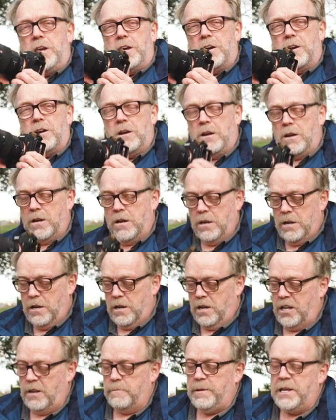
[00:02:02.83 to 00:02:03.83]
here.
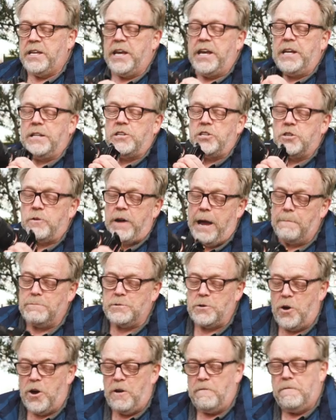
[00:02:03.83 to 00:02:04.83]
Let me take the
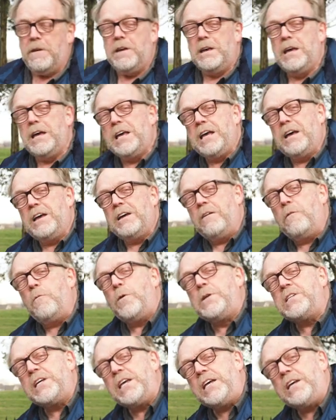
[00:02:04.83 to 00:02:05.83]
straps off.
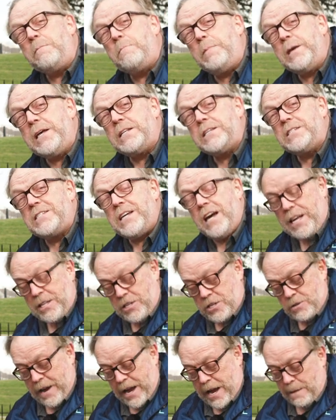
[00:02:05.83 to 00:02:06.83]
Once again, Peak Design
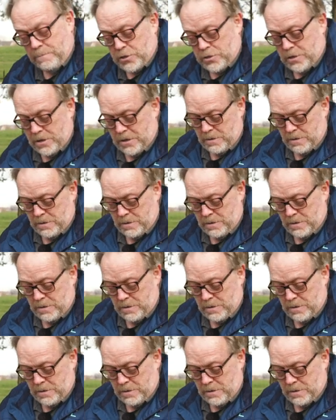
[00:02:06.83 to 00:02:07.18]
straps.